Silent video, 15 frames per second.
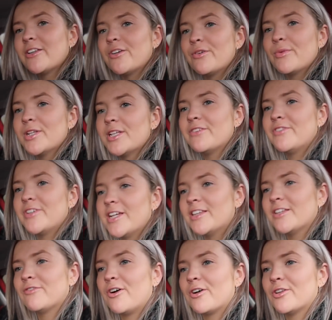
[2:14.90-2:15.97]
we're living in
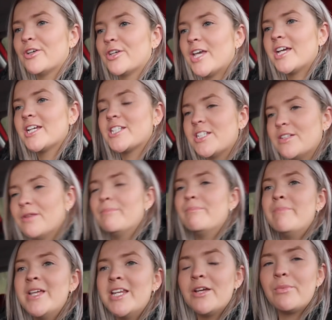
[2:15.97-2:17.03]
the wrong location. The
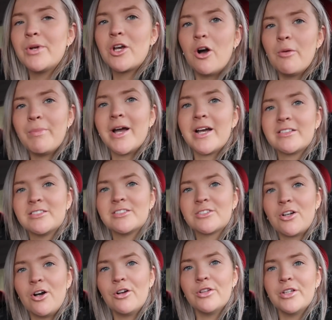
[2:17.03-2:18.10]
minute we got back to
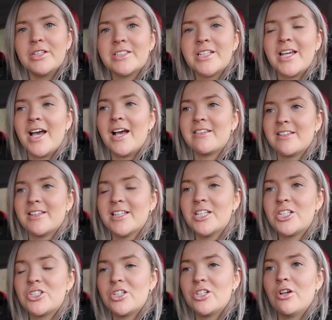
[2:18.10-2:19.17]
Scotland, it has
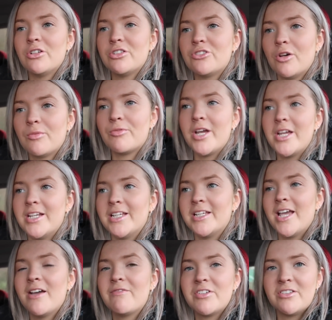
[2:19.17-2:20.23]
literally not stopped
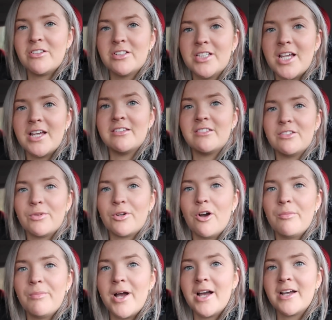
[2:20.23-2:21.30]
raining every single day since we
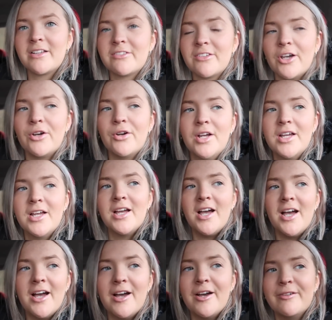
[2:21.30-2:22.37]
got back. So
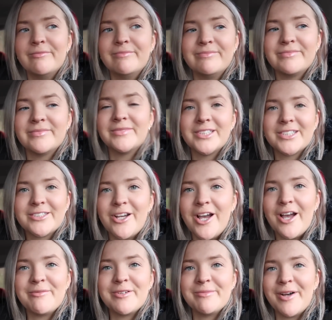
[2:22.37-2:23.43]
just not
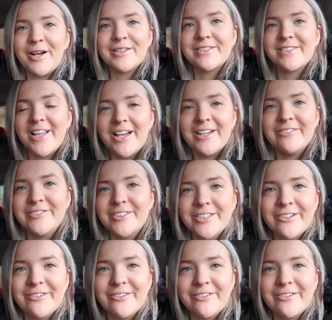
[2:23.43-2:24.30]
happy about this life, do you know